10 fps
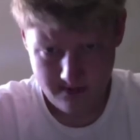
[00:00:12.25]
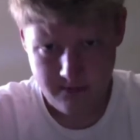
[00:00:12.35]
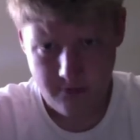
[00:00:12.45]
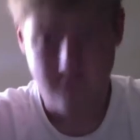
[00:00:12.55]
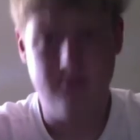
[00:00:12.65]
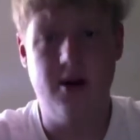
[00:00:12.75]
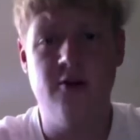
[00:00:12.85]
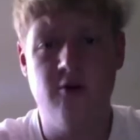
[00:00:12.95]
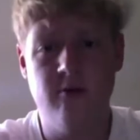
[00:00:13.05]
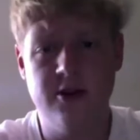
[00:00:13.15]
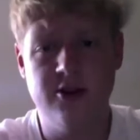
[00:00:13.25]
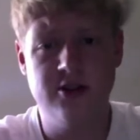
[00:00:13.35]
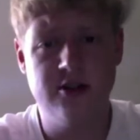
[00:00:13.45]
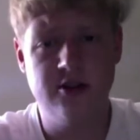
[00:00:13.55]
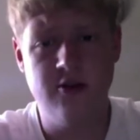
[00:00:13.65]
I normally just
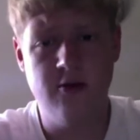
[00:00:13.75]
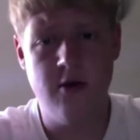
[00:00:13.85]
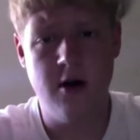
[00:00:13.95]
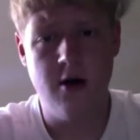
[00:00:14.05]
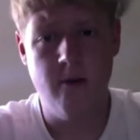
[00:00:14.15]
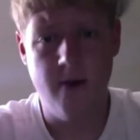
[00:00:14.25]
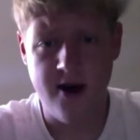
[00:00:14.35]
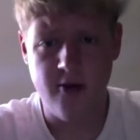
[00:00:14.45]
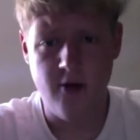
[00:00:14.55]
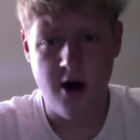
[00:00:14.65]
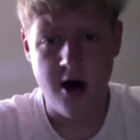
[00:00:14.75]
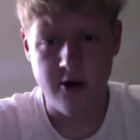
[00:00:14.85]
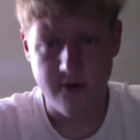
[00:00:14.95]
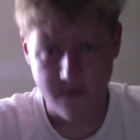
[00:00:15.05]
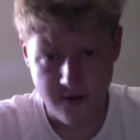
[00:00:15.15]
do uh, bottled water
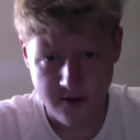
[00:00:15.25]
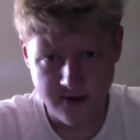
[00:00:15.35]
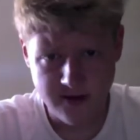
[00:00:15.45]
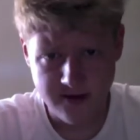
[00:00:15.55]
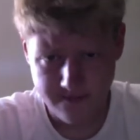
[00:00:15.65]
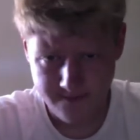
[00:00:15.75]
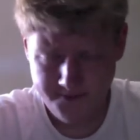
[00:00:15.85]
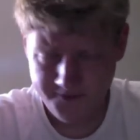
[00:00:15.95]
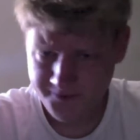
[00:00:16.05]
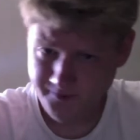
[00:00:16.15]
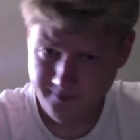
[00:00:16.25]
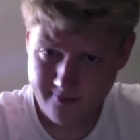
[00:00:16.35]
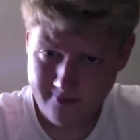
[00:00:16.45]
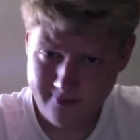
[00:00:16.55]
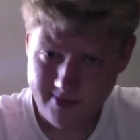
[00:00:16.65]
reviews.
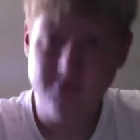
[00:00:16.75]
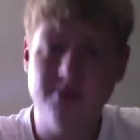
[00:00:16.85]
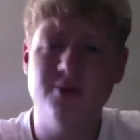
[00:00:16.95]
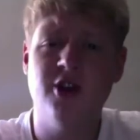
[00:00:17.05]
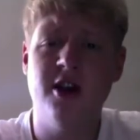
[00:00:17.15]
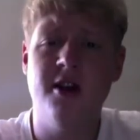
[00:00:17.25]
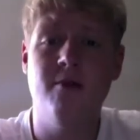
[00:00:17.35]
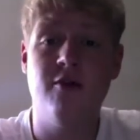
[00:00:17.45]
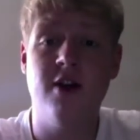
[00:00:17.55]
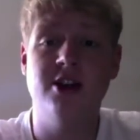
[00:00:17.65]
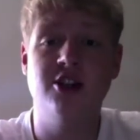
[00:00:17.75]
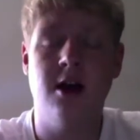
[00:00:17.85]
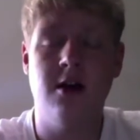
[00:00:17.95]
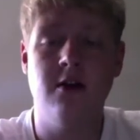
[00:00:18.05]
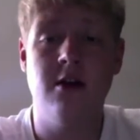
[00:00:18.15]
I'm trying to branch
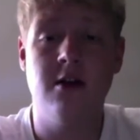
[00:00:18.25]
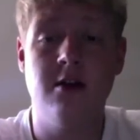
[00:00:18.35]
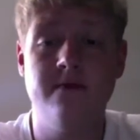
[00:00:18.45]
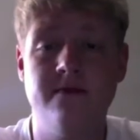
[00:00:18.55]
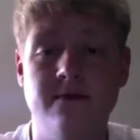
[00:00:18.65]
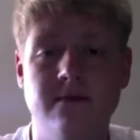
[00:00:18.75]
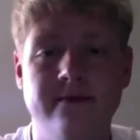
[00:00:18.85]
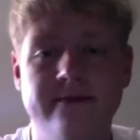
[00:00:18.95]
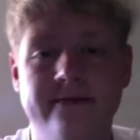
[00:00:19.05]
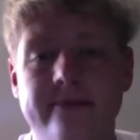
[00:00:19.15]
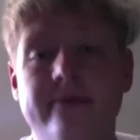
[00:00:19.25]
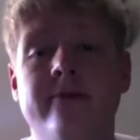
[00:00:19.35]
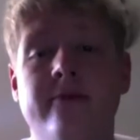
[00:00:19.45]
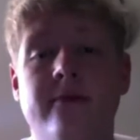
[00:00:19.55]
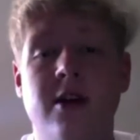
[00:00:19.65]
out, you know,
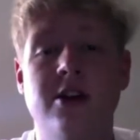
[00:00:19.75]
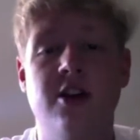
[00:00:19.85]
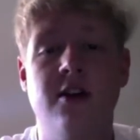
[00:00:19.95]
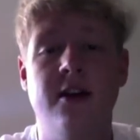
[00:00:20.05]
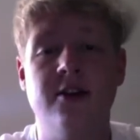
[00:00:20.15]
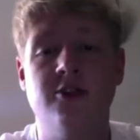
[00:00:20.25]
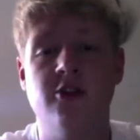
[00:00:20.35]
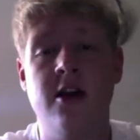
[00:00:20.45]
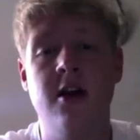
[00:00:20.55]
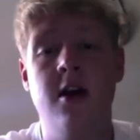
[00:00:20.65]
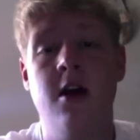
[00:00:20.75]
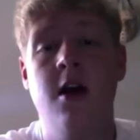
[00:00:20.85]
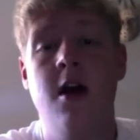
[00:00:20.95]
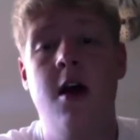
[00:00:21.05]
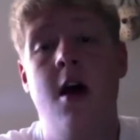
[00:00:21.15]
branch out like a tree,
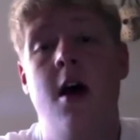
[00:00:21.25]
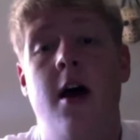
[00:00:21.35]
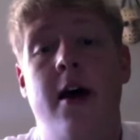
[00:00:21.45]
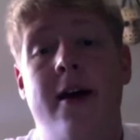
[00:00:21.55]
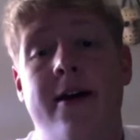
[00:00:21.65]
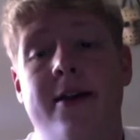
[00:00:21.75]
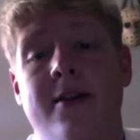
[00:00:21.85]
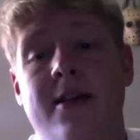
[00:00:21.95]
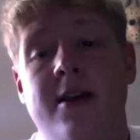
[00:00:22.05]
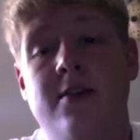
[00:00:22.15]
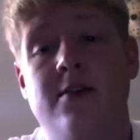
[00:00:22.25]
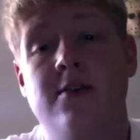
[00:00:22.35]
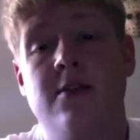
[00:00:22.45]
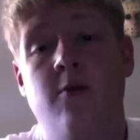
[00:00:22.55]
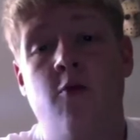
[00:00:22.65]
and get
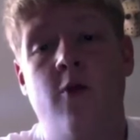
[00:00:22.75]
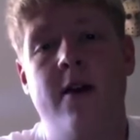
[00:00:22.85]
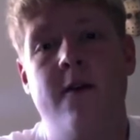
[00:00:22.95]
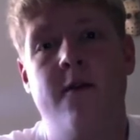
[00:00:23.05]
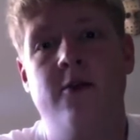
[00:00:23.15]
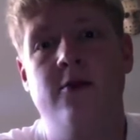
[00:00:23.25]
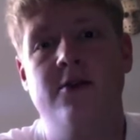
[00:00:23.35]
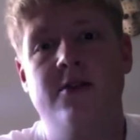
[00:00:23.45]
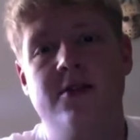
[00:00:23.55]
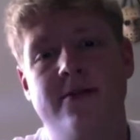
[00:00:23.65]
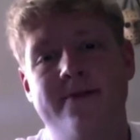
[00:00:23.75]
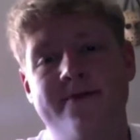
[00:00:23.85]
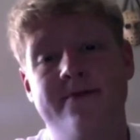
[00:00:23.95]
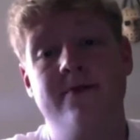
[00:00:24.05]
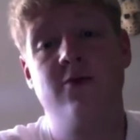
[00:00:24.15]
some wet foods
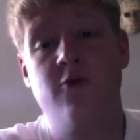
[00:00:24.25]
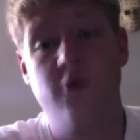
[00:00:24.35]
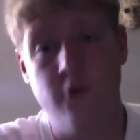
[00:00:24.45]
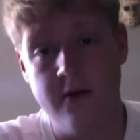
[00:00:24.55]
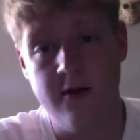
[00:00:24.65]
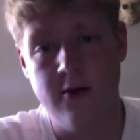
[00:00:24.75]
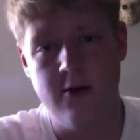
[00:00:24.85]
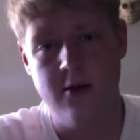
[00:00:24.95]
reviewed.